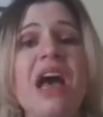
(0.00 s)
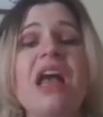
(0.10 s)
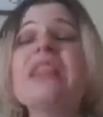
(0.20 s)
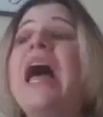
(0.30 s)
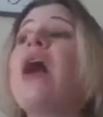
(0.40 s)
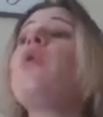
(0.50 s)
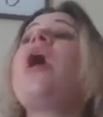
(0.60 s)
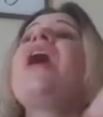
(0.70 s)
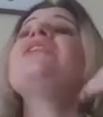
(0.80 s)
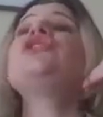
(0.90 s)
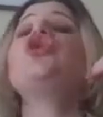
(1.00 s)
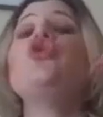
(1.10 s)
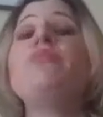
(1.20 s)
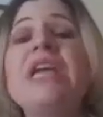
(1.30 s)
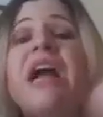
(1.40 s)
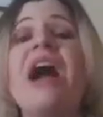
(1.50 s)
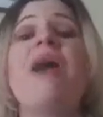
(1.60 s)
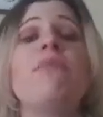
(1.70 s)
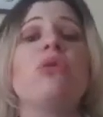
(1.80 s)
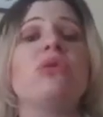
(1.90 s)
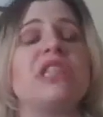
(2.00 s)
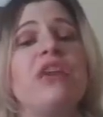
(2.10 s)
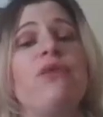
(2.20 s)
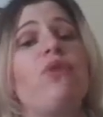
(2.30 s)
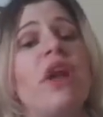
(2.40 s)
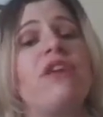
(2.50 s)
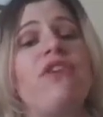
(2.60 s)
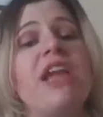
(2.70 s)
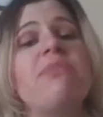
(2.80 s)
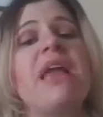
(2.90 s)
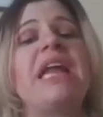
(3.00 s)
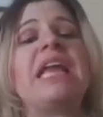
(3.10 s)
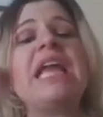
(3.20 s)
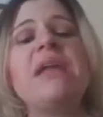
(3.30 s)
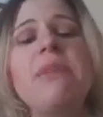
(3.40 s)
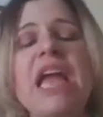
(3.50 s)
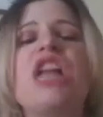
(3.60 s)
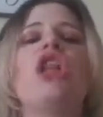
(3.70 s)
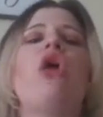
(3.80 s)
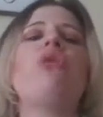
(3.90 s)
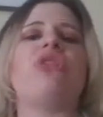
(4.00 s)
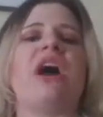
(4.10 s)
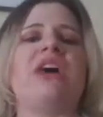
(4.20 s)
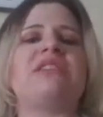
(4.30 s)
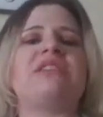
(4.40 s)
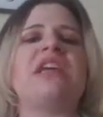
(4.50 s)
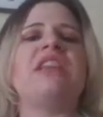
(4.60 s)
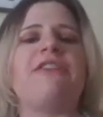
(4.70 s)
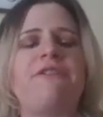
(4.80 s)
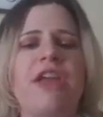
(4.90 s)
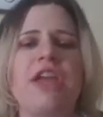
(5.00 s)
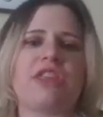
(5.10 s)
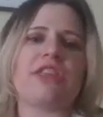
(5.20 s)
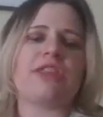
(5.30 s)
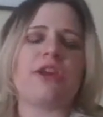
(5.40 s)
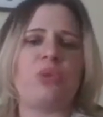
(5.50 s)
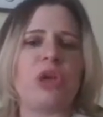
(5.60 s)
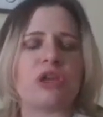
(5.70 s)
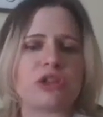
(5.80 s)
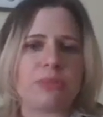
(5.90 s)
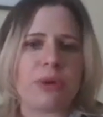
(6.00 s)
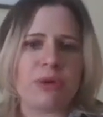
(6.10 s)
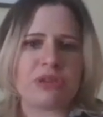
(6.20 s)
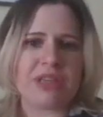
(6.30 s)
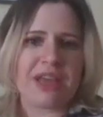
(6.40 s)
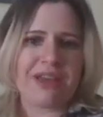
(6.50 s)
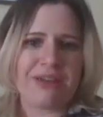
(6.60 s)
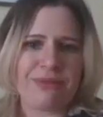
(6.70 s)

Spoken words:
allow us to be humbled in front of Him that He may clothe us in the faith that we are supposed to have.